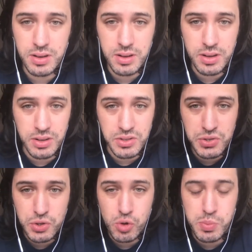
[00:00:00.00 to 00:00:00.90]
a
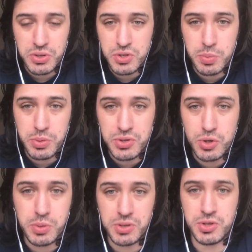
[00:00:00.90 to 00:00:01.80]
super, super,
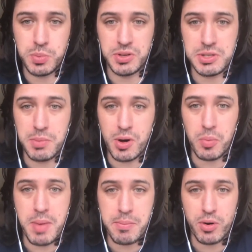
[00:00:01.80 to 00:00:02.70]
super, super small
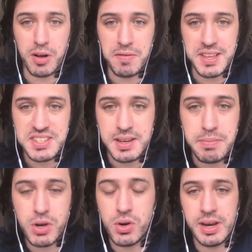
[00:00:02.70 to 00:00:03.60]
member of this
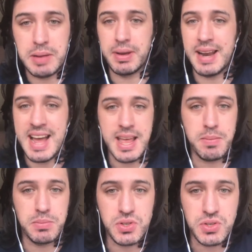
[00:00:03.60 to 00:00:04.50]
community, but I am
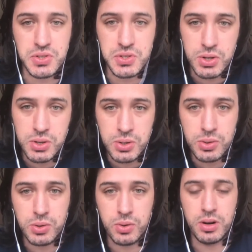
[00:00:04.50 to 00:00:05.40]

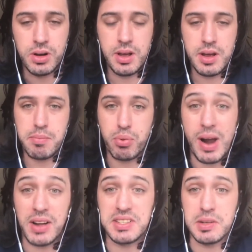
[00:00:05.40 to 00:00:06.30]
so
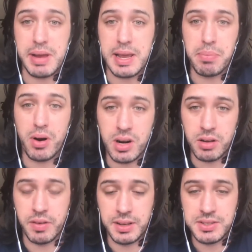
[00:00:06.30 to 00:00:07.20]
proud to be a part of
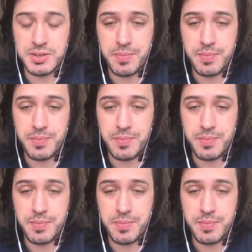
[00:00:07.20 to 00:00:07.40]
it